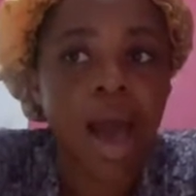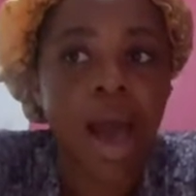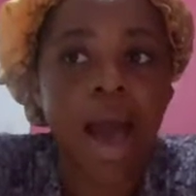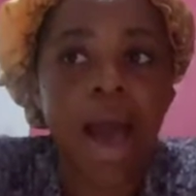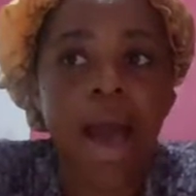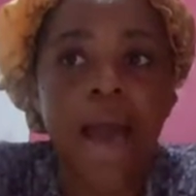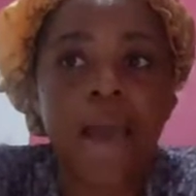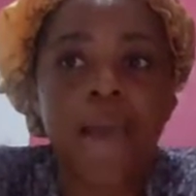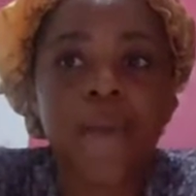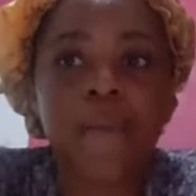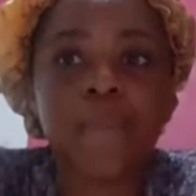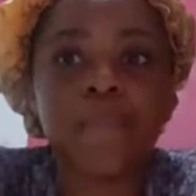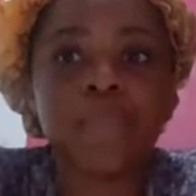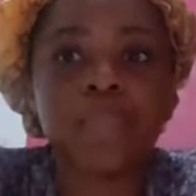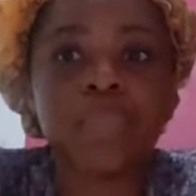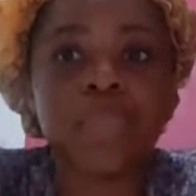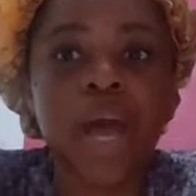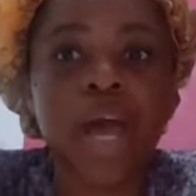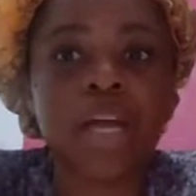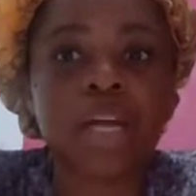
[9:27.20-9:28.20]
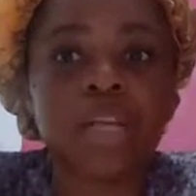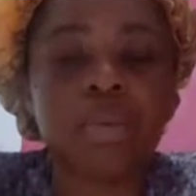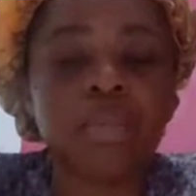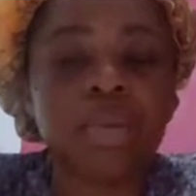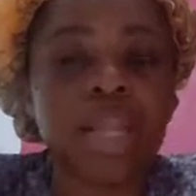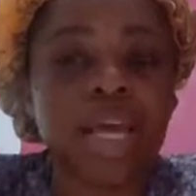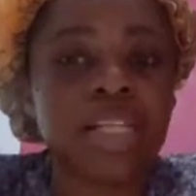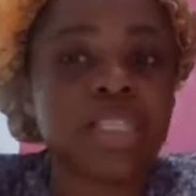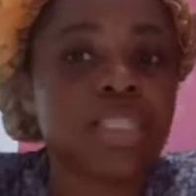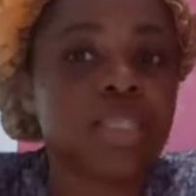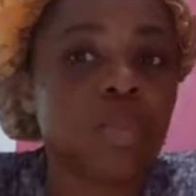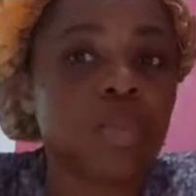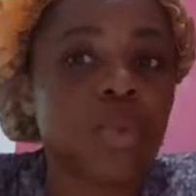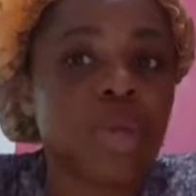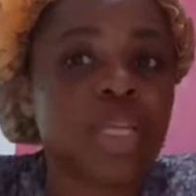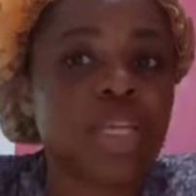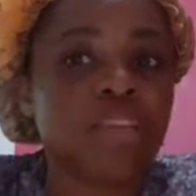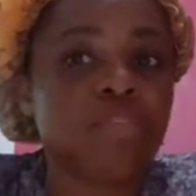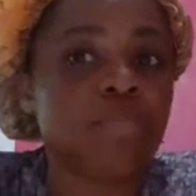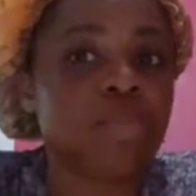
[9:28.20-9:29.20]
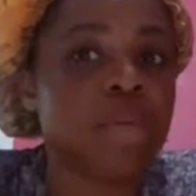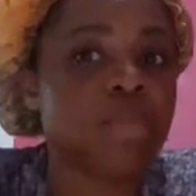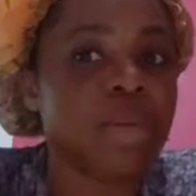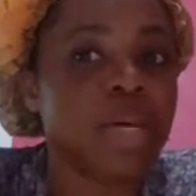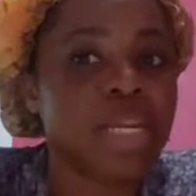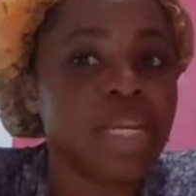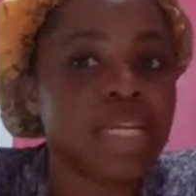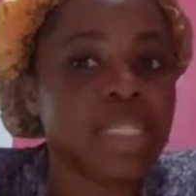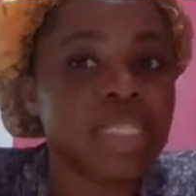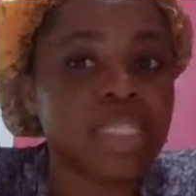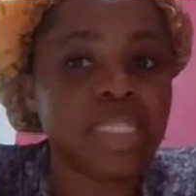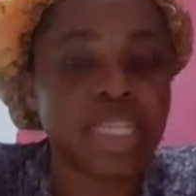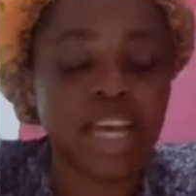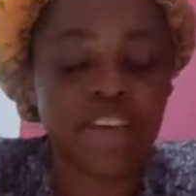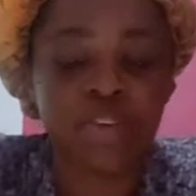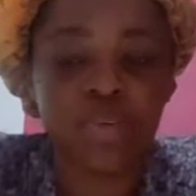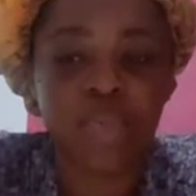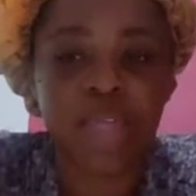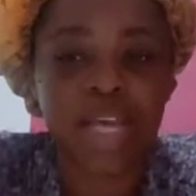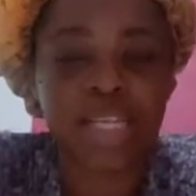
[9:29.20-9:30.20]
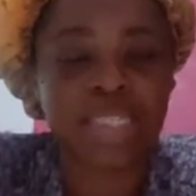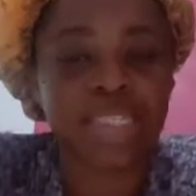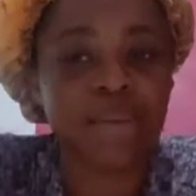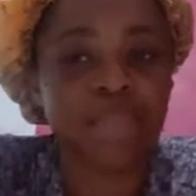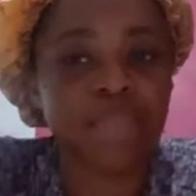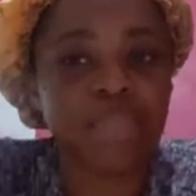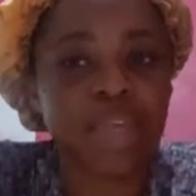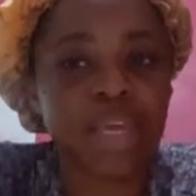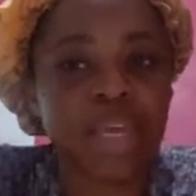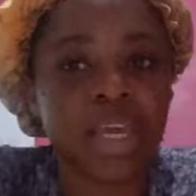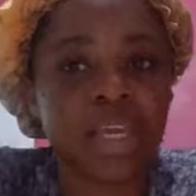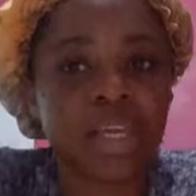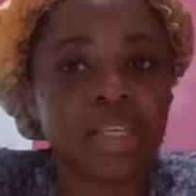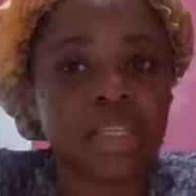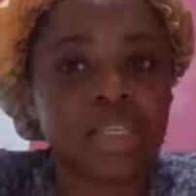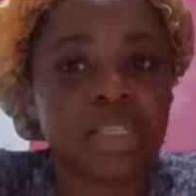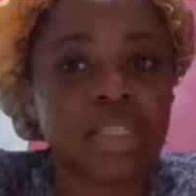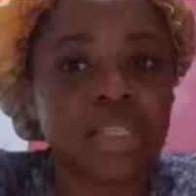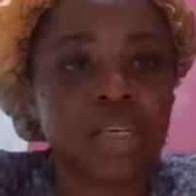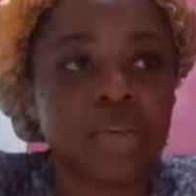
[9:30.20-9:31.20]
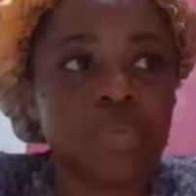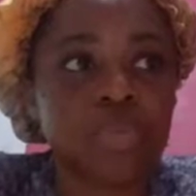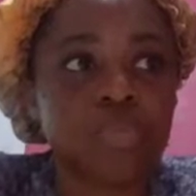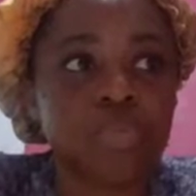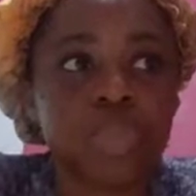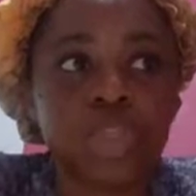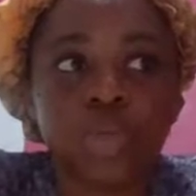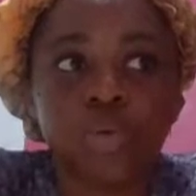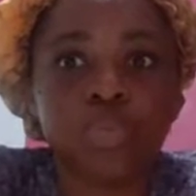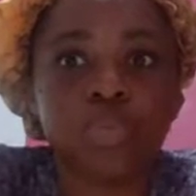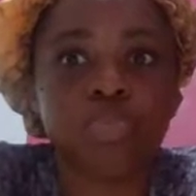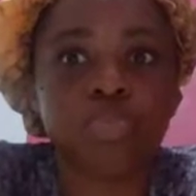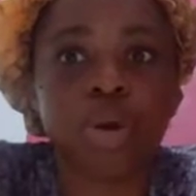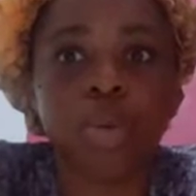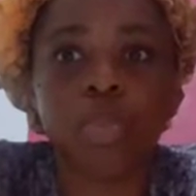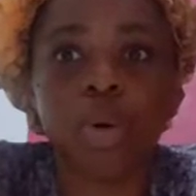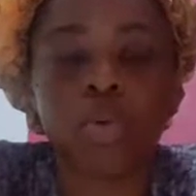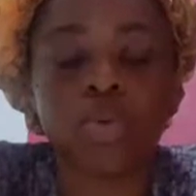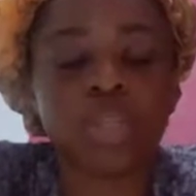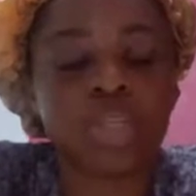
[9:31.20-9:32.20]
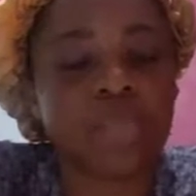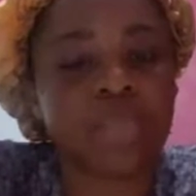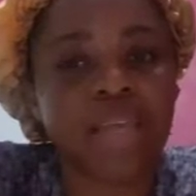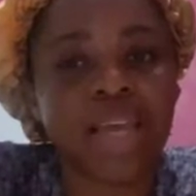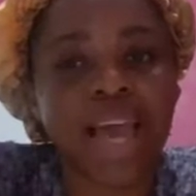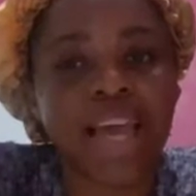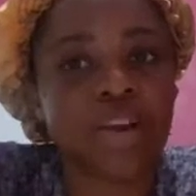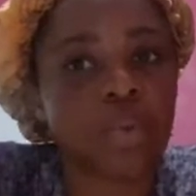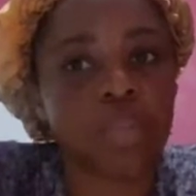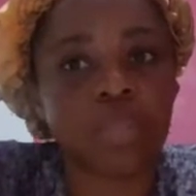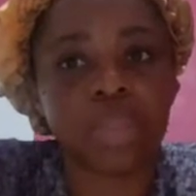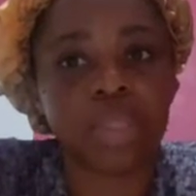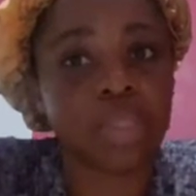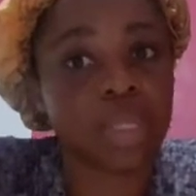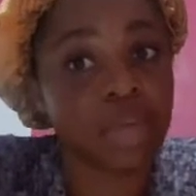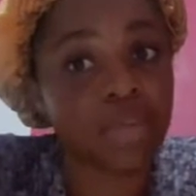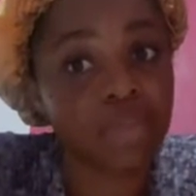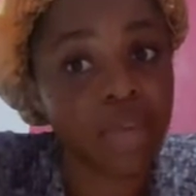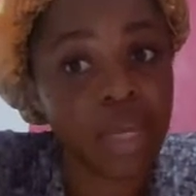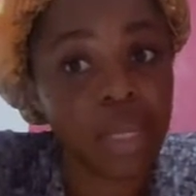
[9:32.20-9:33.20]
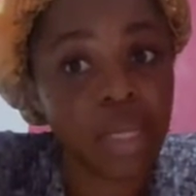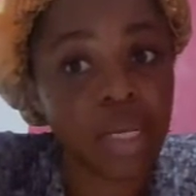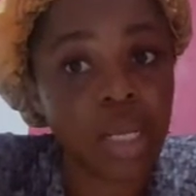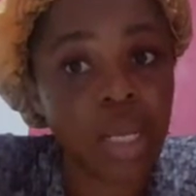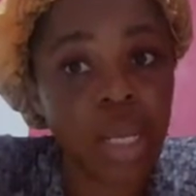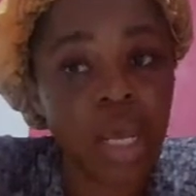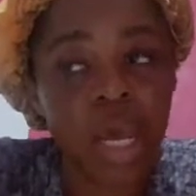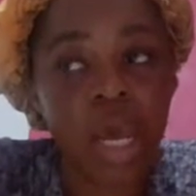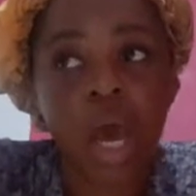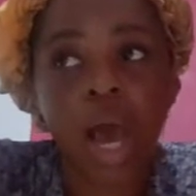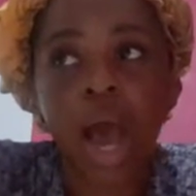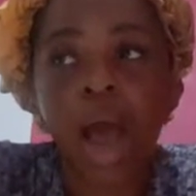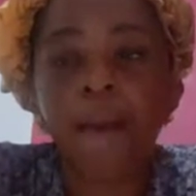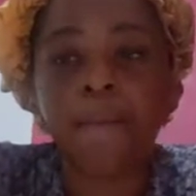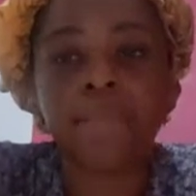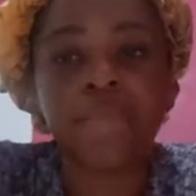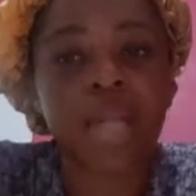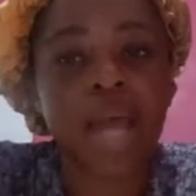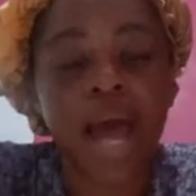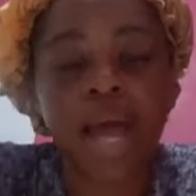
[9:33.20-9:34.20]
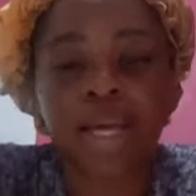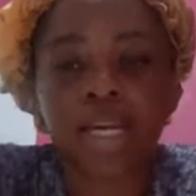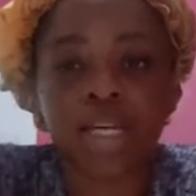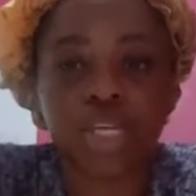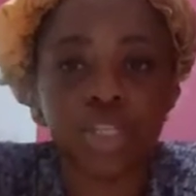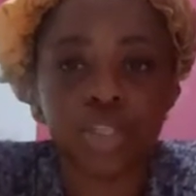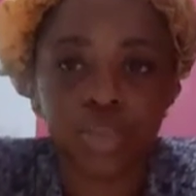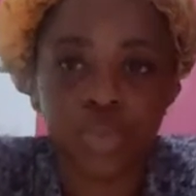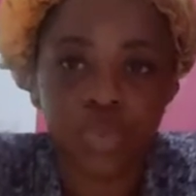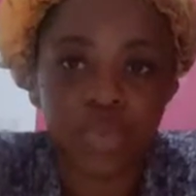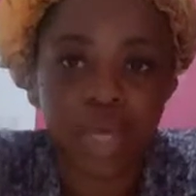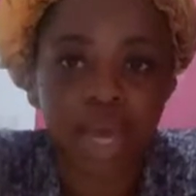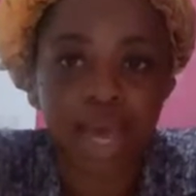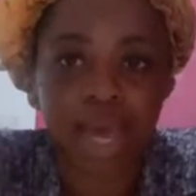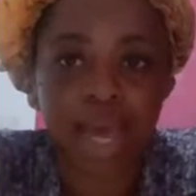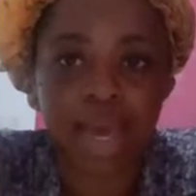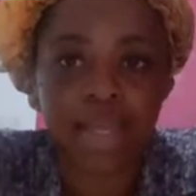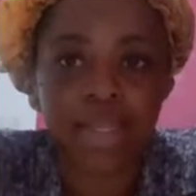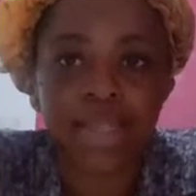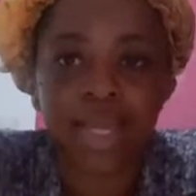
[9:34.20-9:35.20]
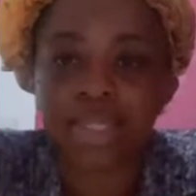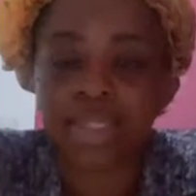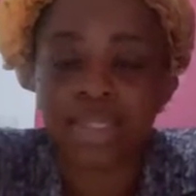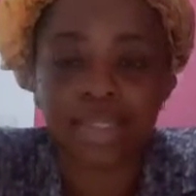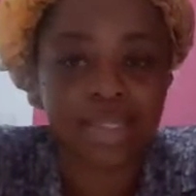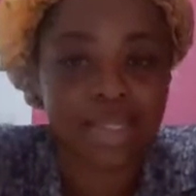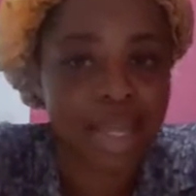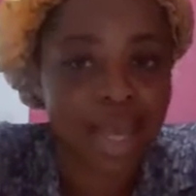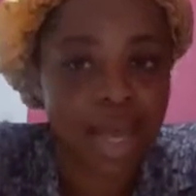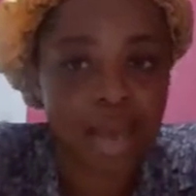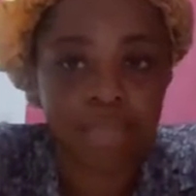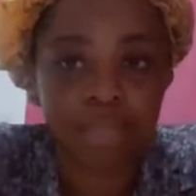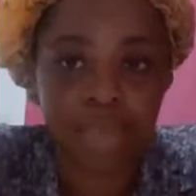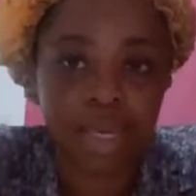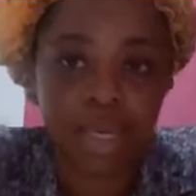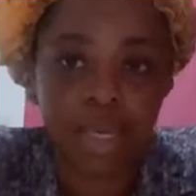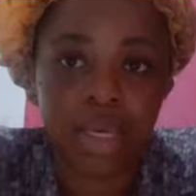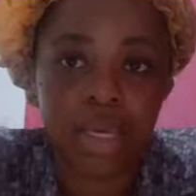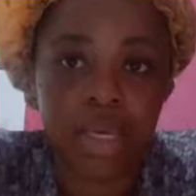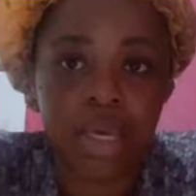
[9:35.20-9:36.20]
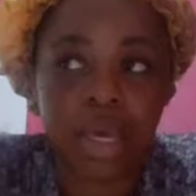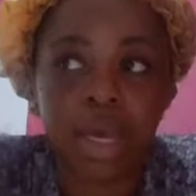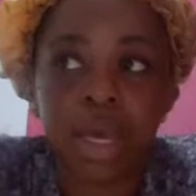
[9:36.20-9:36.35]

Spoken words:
I am not going to let someone give me money to tell you that something, to promote something I don't believe in. I'm not going to do that. That's not me.